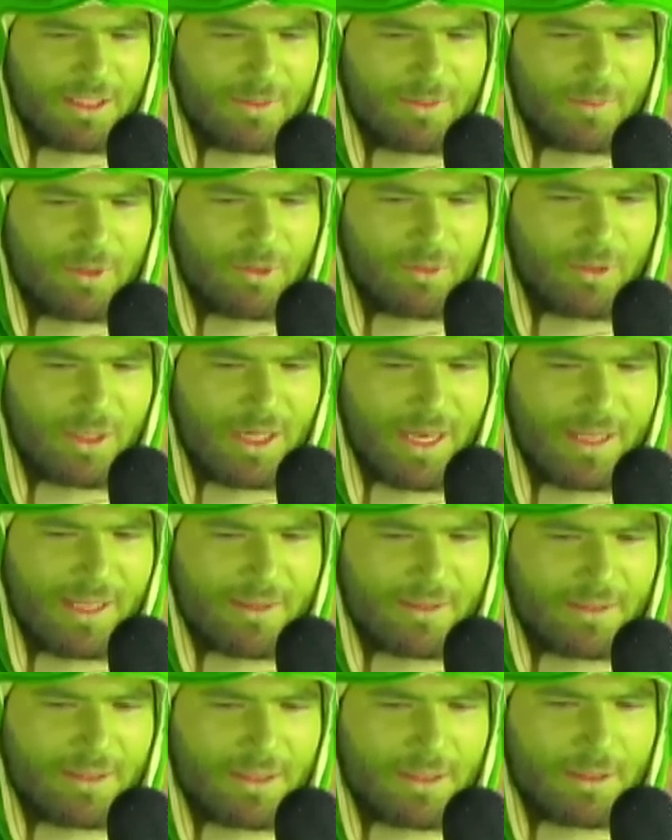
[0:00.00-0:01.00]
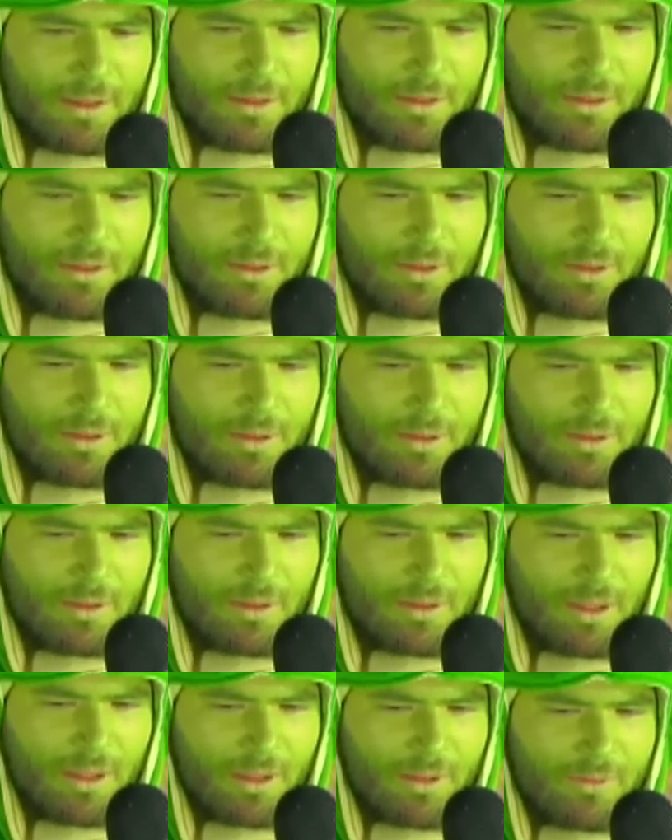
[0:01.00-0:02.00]
him the reality
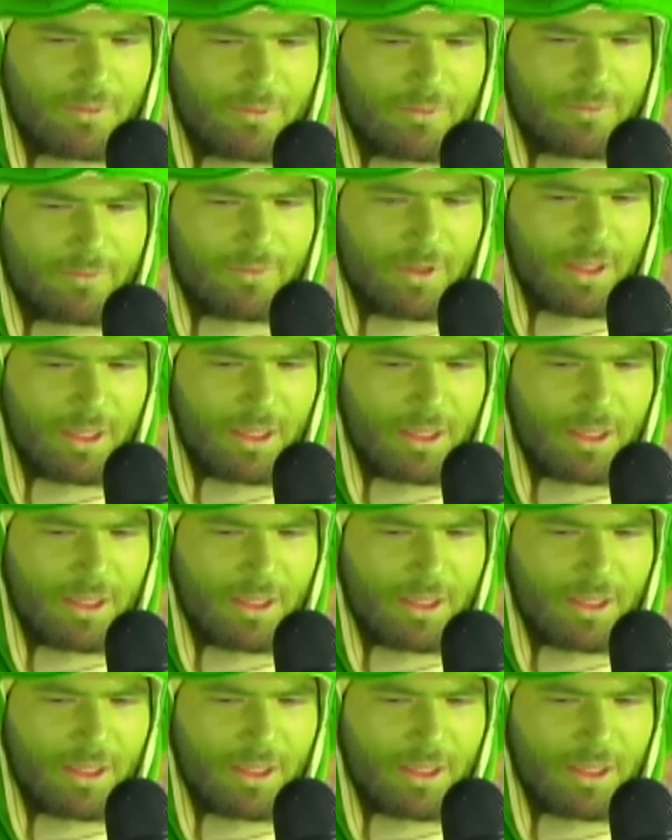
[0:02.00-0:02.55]
of